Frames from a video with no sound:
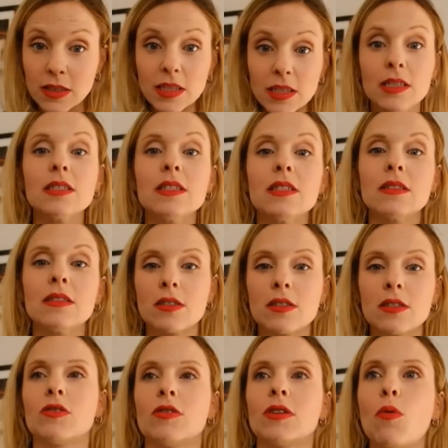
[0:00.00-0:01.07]
this is the
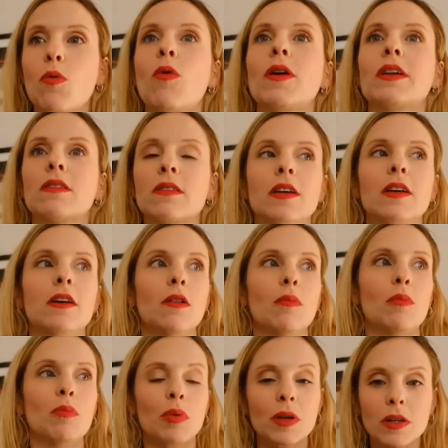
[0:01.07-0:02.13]
story i want to
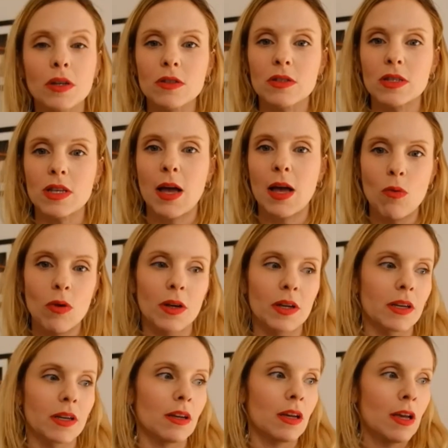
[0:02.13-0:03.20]
tell because i
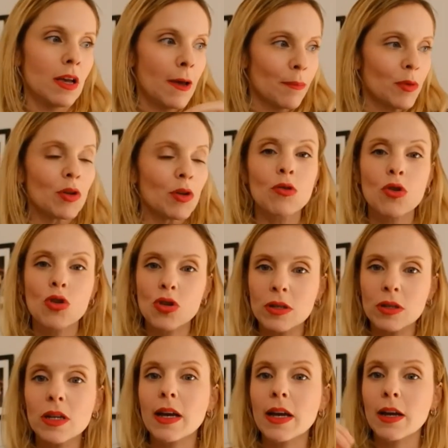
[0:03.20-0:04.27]
want to you know
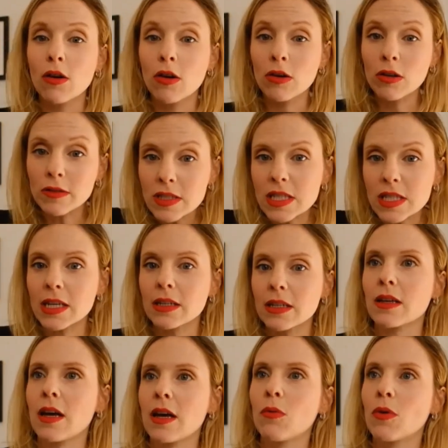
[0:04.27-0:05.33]
shine a light on
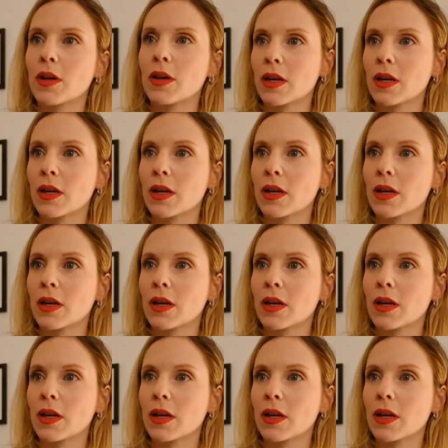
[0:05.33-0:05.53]
consent i want